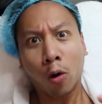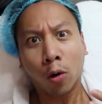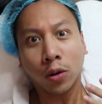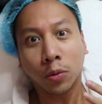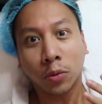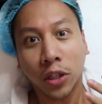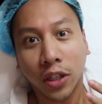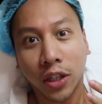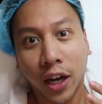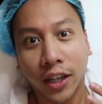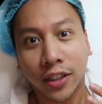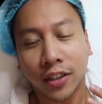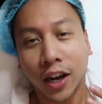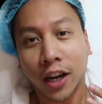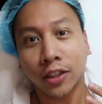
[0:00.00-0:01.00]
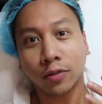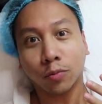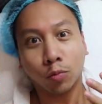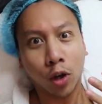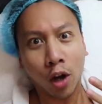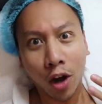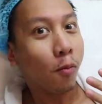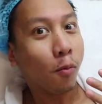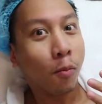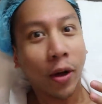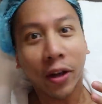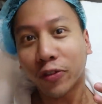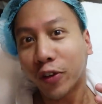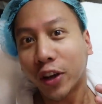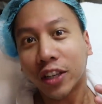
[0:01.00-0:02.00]
OMG guys, I,
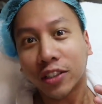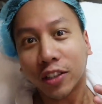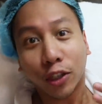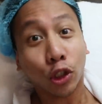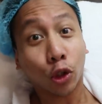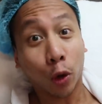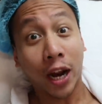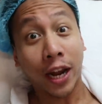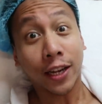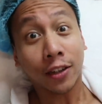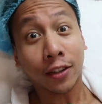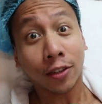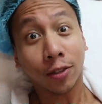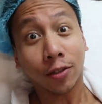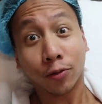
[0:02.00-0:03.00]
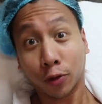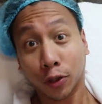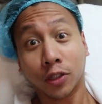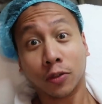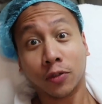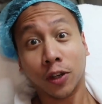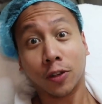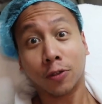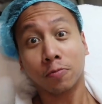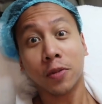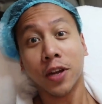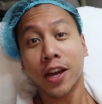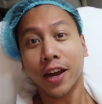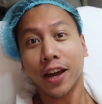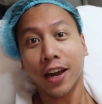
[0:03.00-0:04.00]
my face shrank, first of all
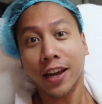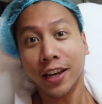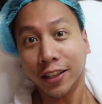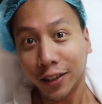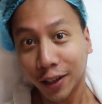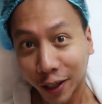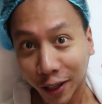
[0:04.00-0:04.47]
and